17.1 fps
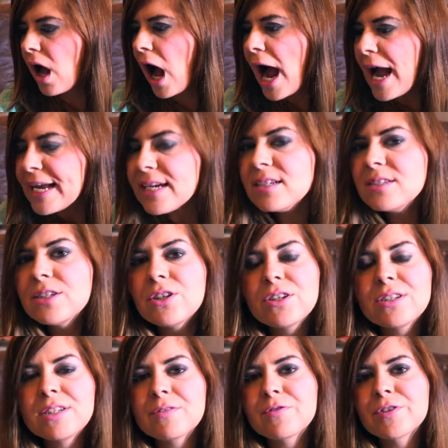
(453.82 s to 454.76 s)
I can
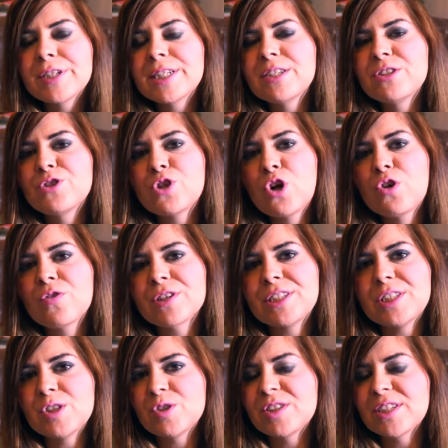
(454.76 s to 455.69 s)
tell a difference over
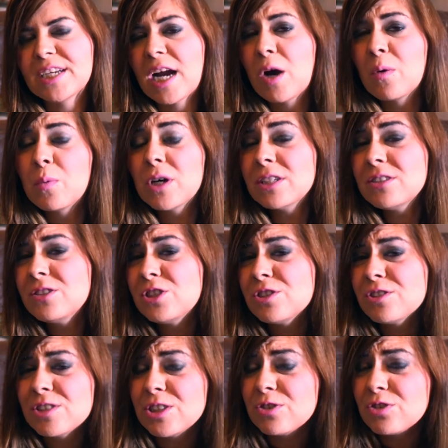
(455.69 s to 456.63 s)
using, I was
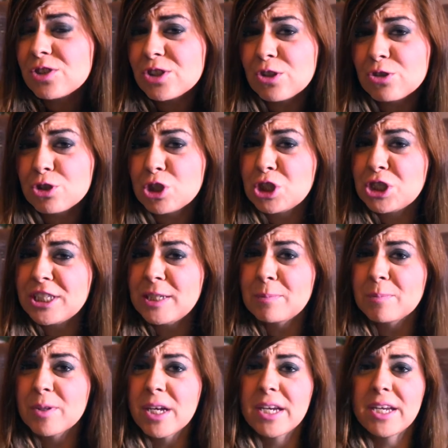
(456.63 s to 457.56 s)
just using those
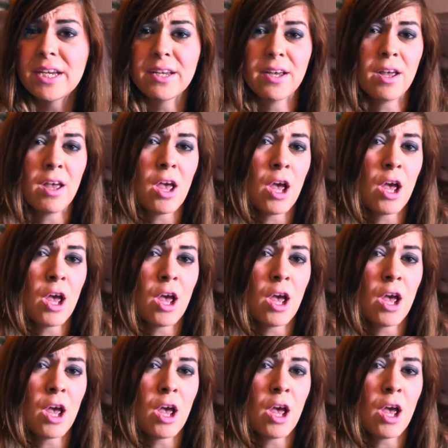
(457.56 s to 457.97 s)
cheap like